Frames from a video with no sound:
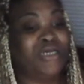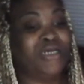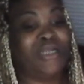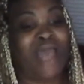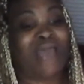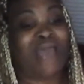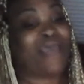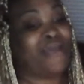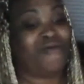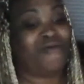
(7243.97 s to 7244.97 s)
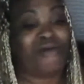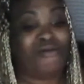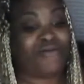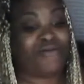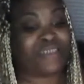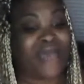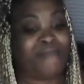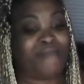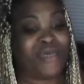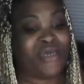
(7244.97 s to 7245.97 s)
I can't go on because I'll be
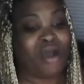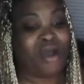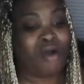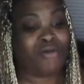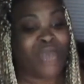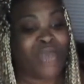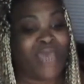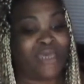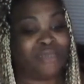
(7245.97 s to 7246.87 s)
here all night.